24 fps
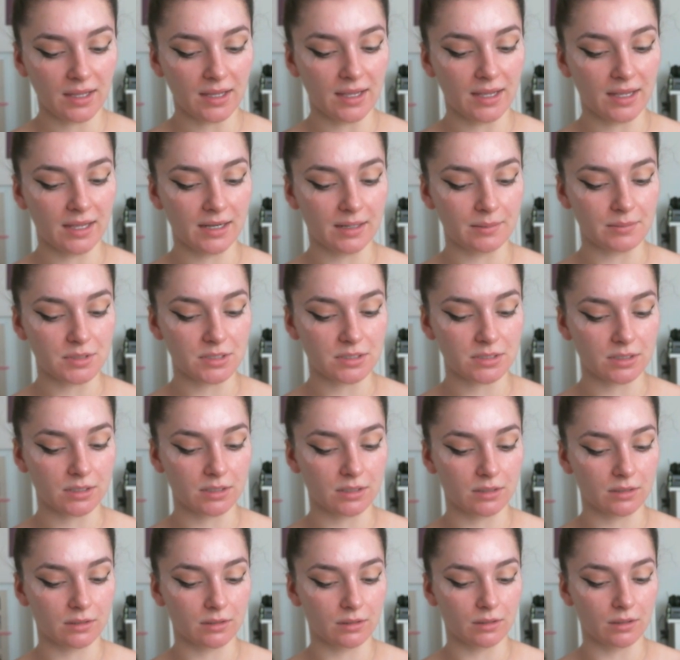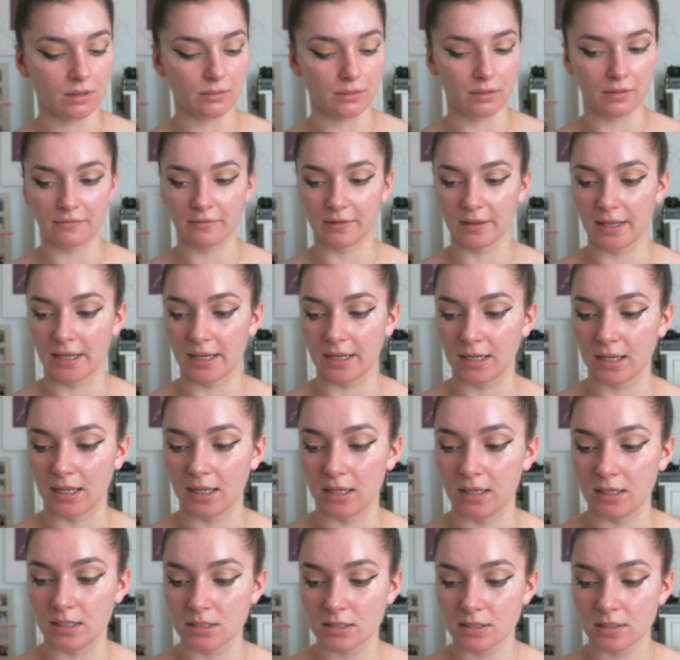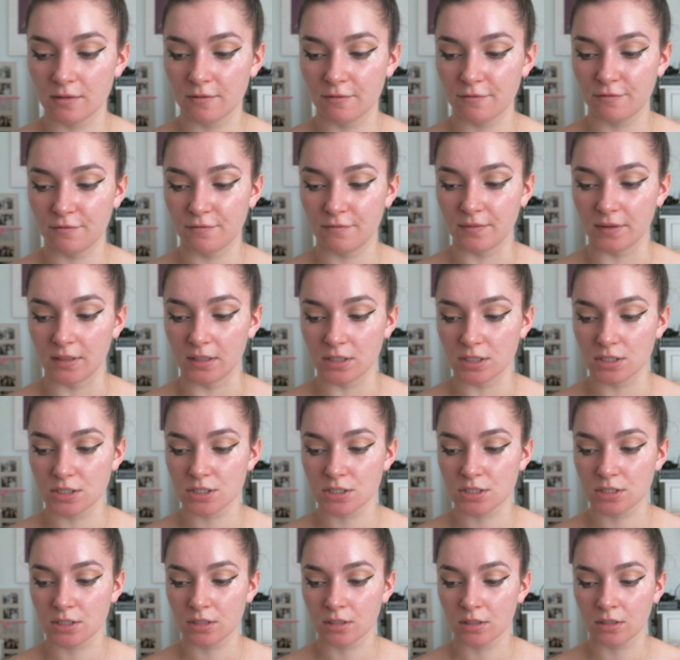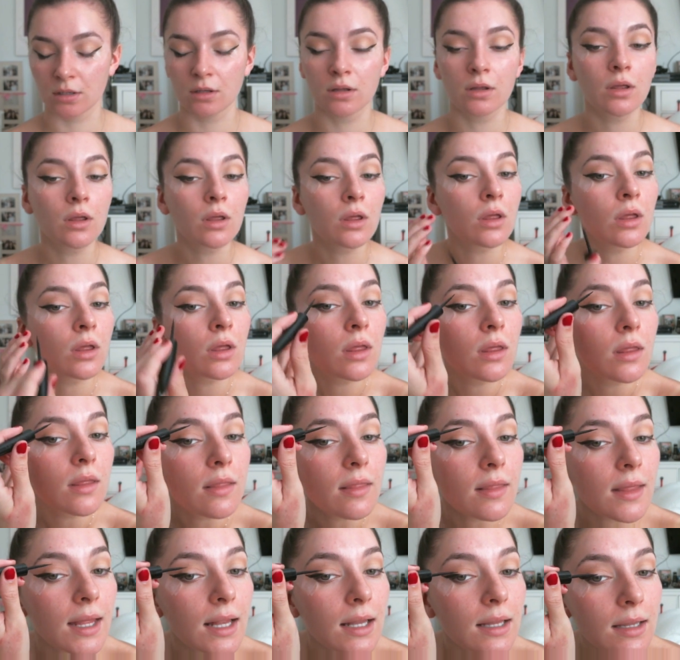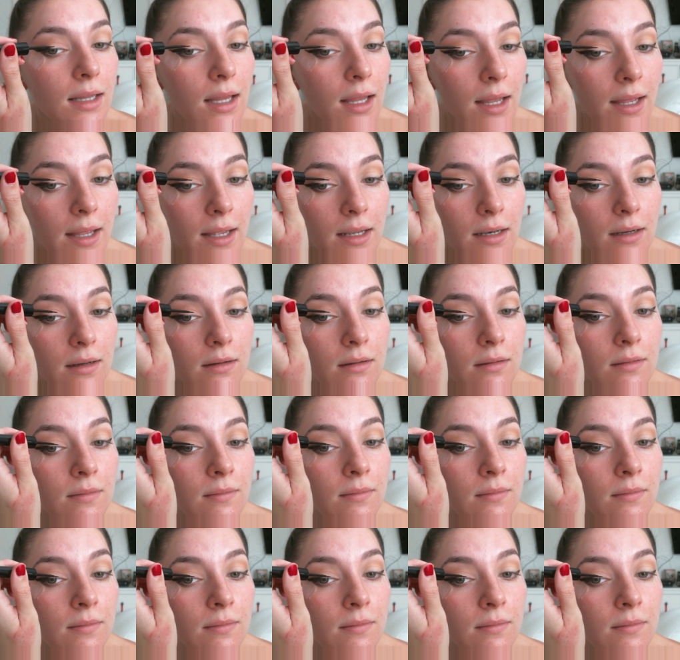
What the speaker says: And I'm just gonna go over that and finish that line.